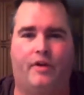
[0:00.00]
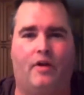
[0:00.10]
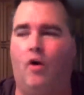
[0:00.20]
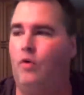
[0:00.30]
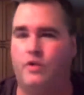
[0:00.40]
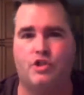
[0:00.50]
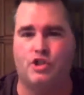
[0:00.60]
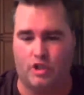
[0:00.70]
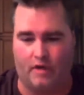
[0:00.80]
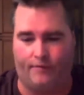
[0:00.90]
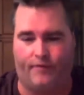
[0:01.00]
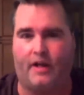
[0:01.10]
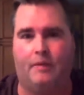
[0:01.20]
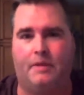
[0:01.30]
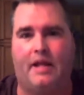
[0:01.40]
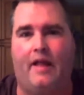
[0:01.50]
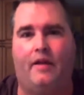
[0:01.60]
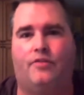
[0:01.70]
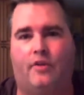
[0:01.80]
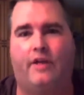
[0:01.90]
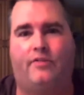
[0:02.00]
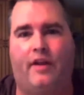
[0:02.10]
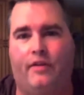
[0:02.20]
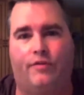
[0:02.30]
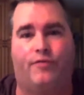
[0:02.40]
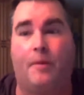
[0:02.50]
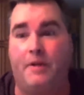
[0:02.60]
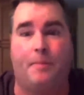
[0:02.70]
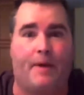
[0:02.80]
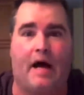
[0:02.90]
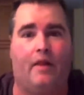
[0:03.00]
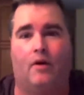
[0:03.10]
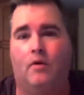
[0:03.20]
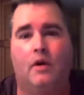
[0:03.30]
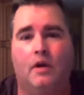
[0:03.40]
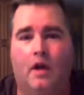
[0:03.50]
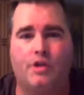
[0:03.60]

I was like, holy shit, a fucking Metallica signed set list from the Apollo,